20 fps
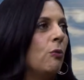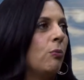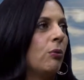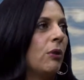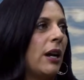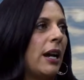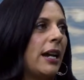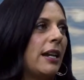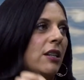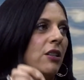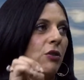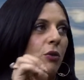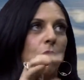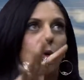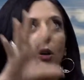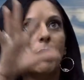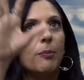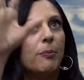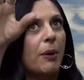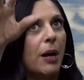price
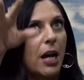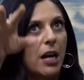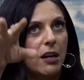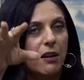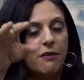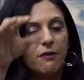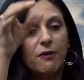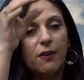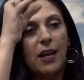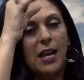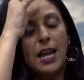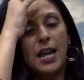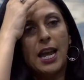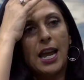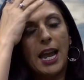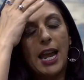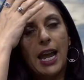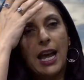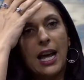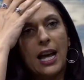or above,
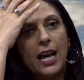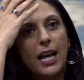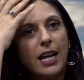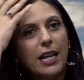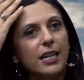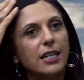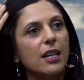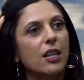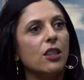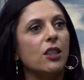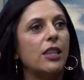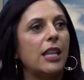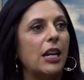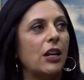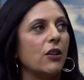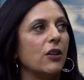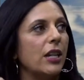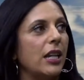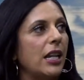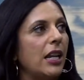and
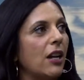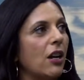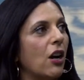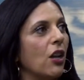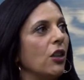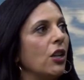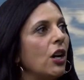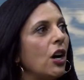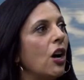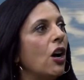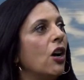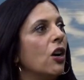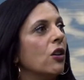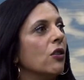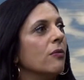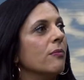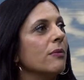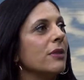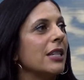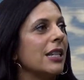they're getting all the
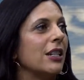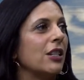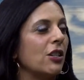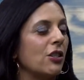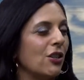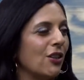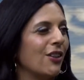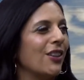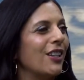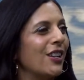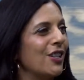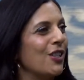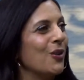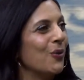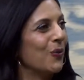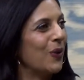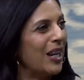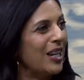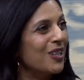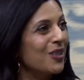homes to turn into
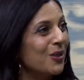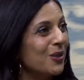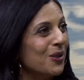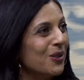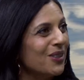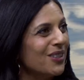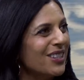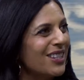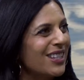rentals.